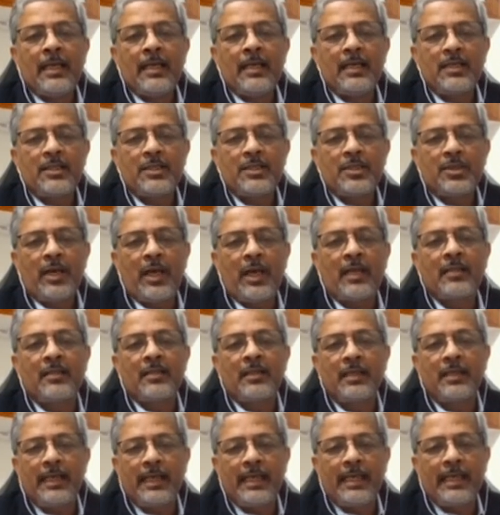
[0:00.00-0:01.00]
So at
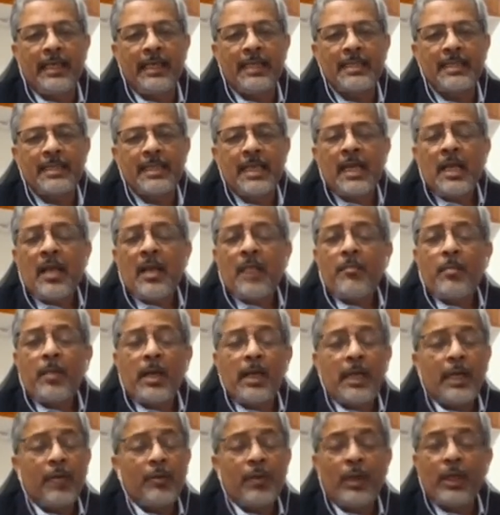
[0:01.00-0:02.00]
30 days, but
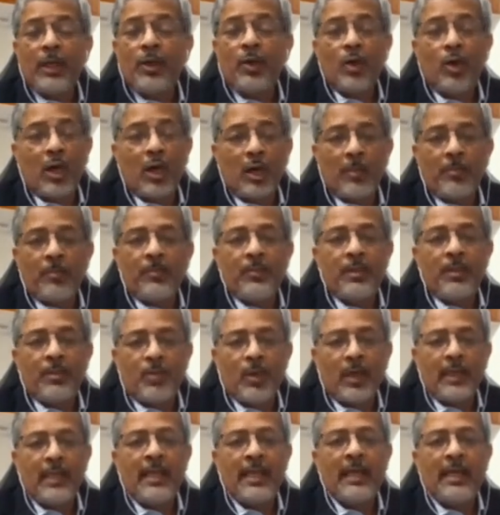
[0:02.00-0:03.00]
it will go up. The
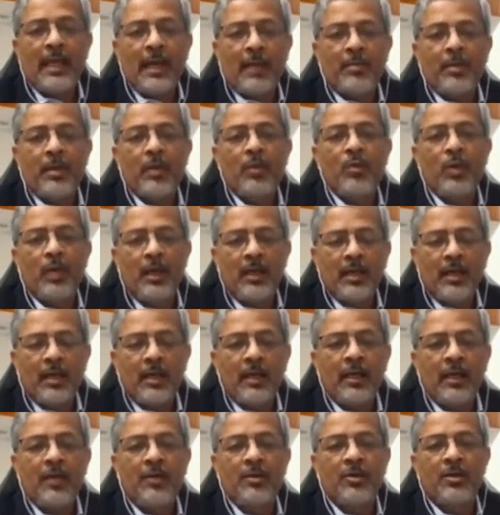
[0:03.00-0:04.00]
working capital will
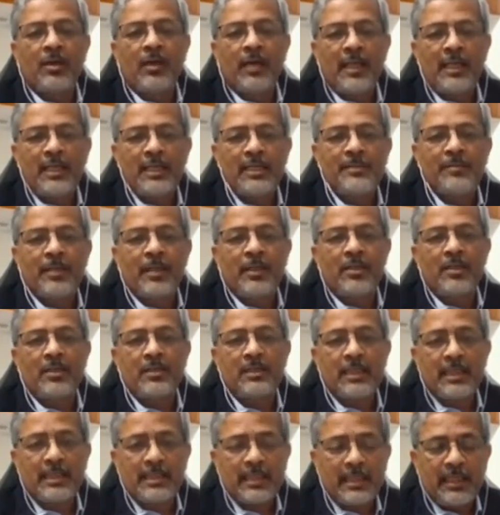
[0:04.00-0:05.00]
continue to rise because
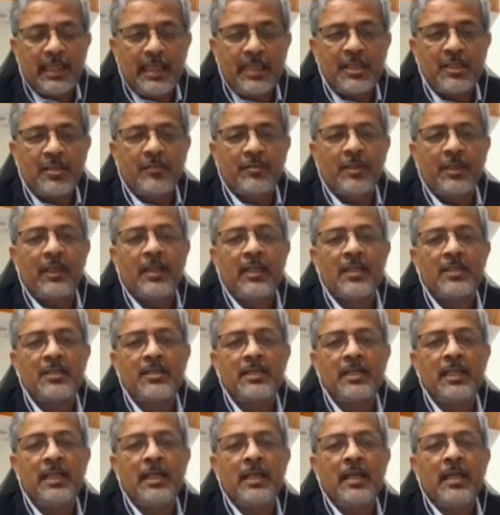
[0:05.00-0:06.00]
that's the nature of the
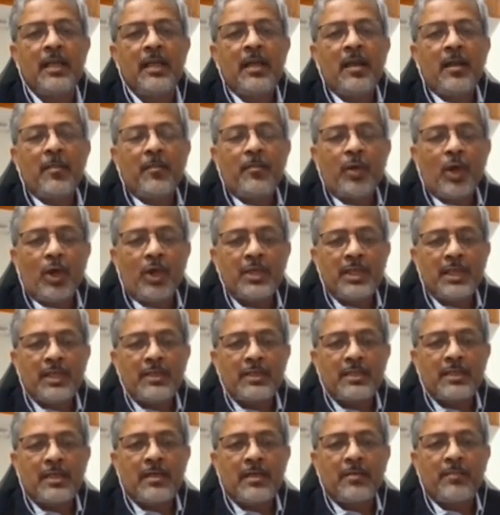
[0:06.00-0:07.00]
industry. Projects
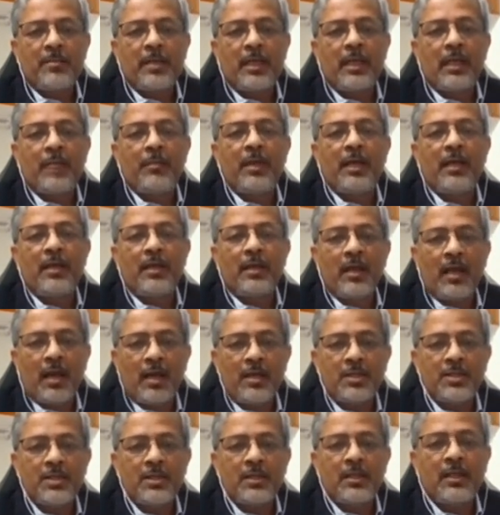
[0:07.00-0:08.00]
are becoming
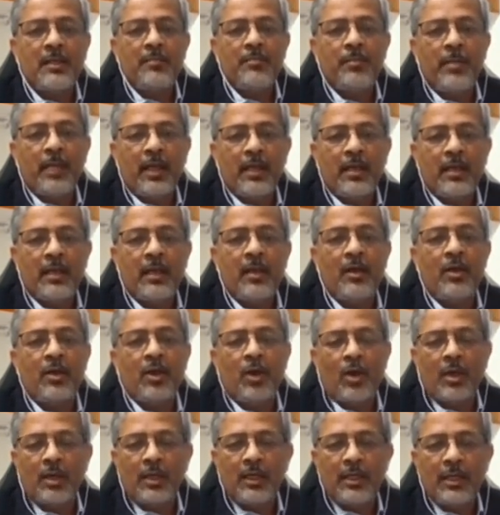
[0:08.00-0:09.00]
larger and bigger and
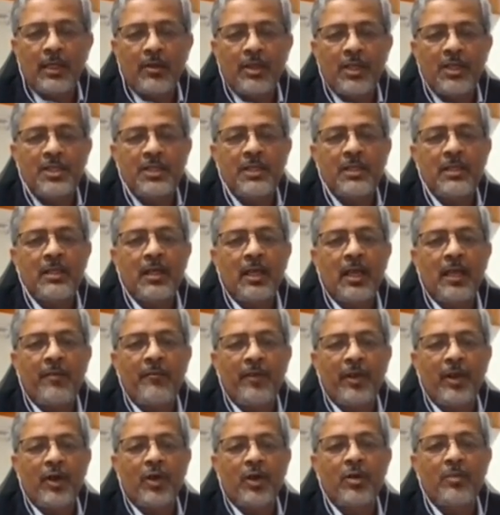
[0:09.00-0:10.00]
longer duration, and we
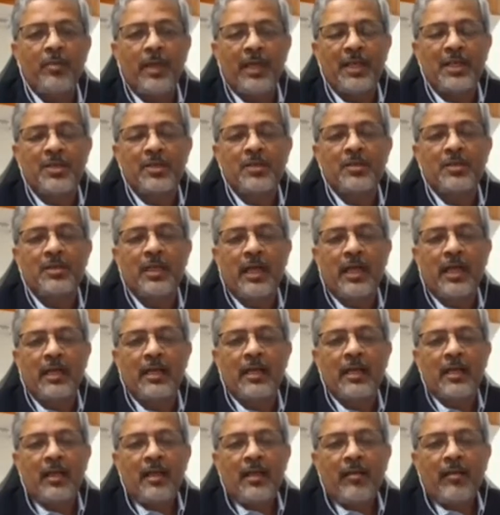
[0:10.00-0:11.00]
got to make sure that
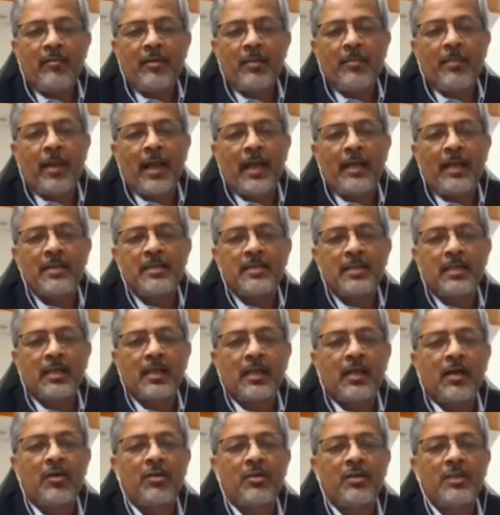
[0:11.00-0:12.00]
we balance our
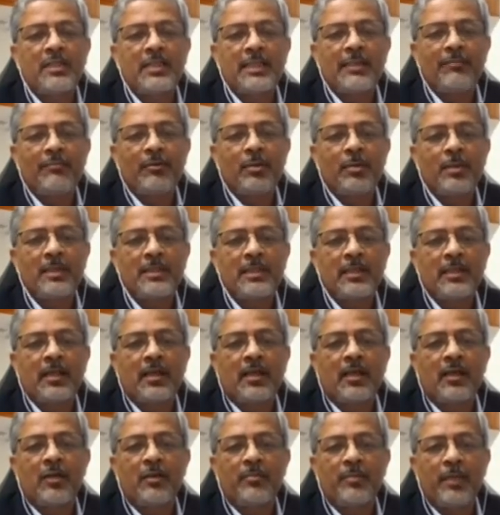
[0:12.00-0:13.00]
account receivables and
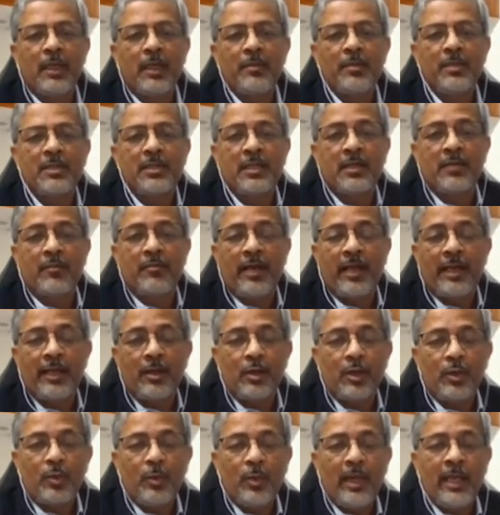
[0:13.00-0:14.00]
account payables in a very
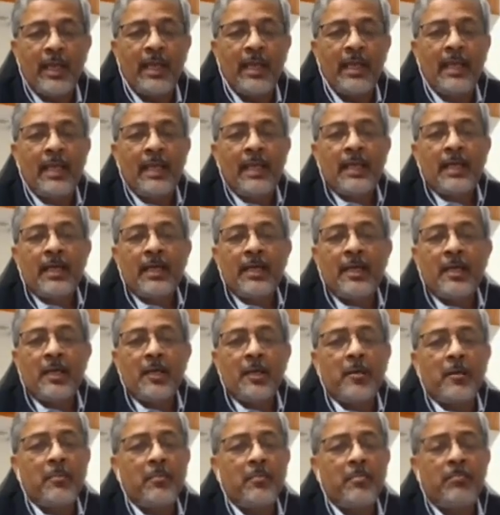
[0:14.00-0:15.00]
good way.
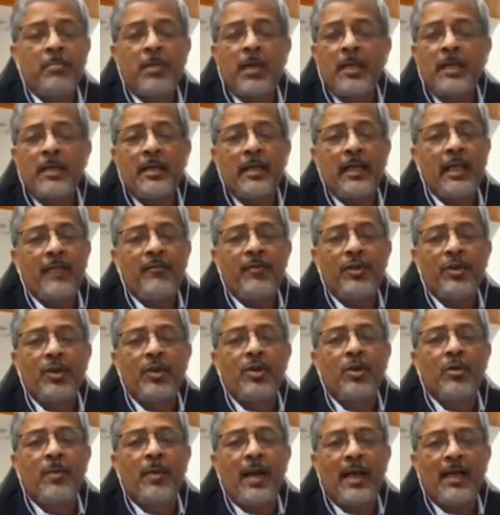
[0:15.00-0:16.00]
But if you
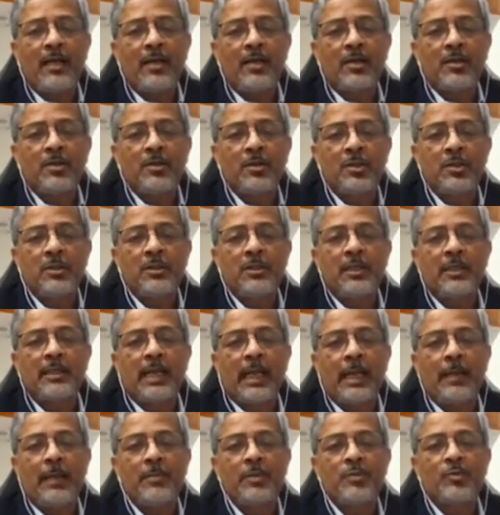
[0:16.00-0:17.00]
go back to the
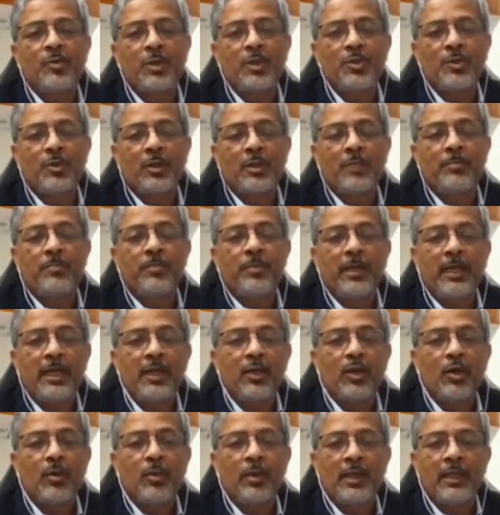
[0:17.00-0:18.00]
times which were
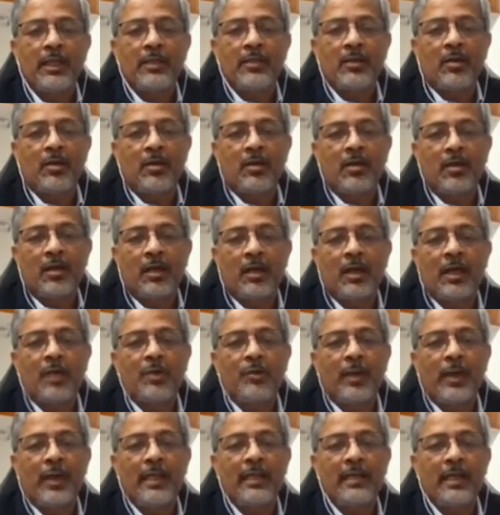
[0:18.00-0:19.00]
pre-COVID or around
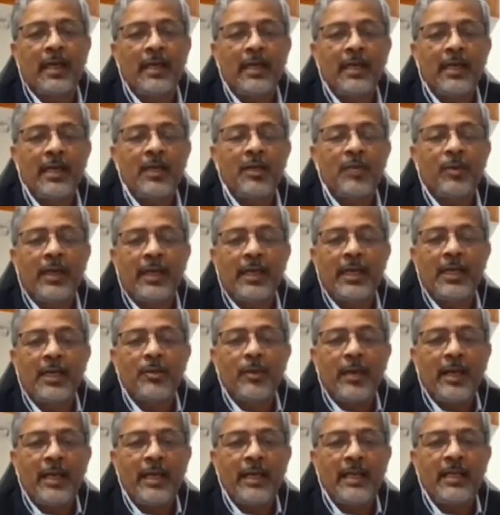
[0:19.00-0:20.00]
2019,
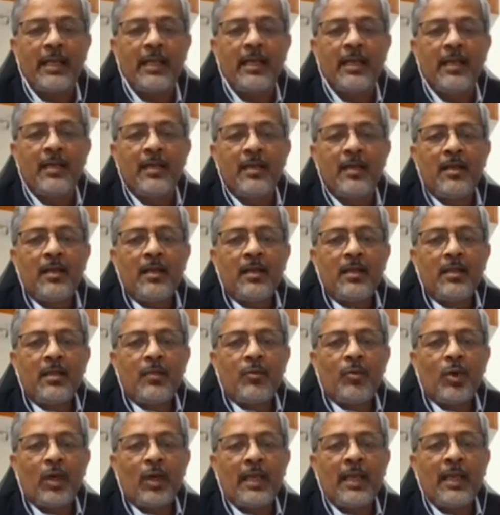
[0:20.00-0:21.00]
2020, the
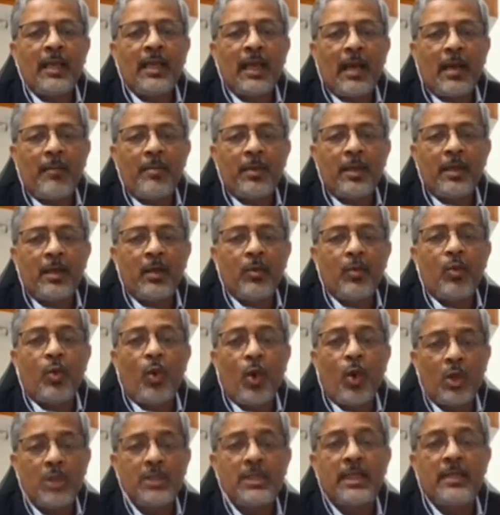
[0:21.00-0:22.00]
working capital
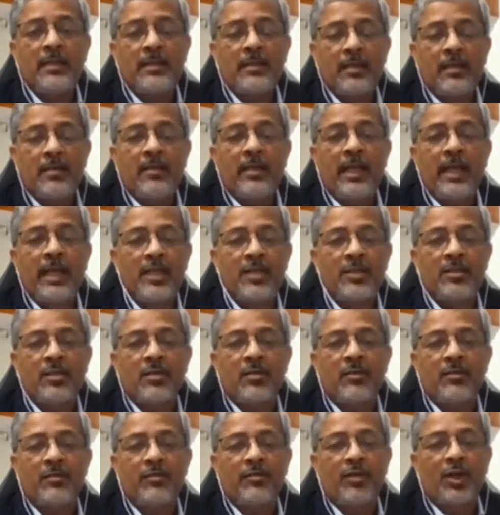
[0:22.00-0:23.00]
was in the range
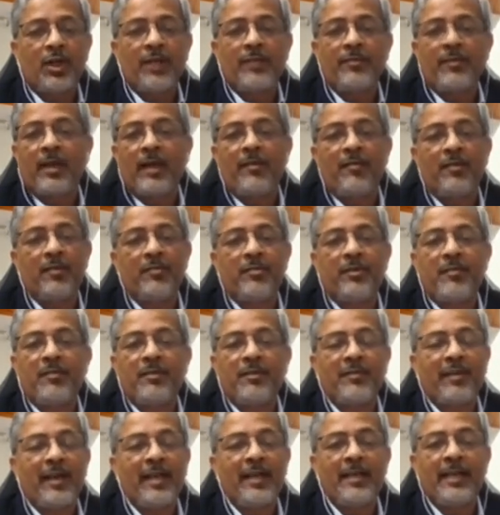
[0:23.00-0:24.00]
of 45 to
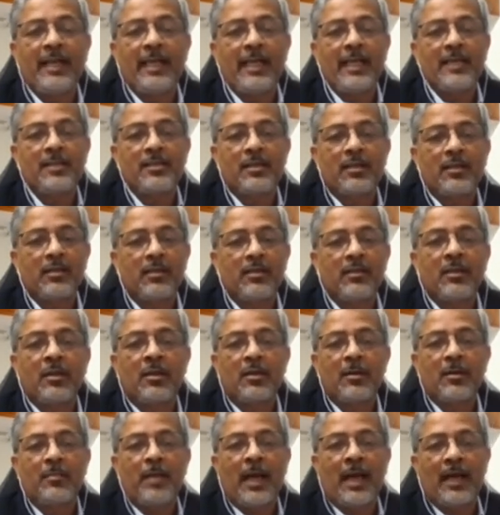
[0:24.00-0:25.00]
55 days on a good or a
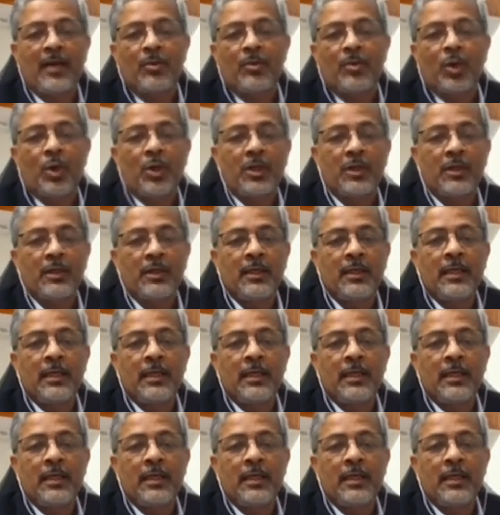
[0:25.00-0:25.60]
bad quarter.